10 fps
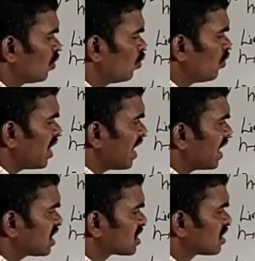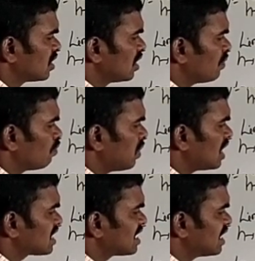2ax
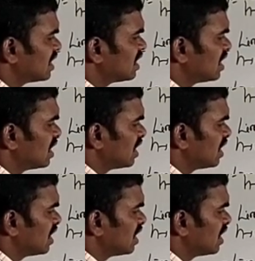plus ah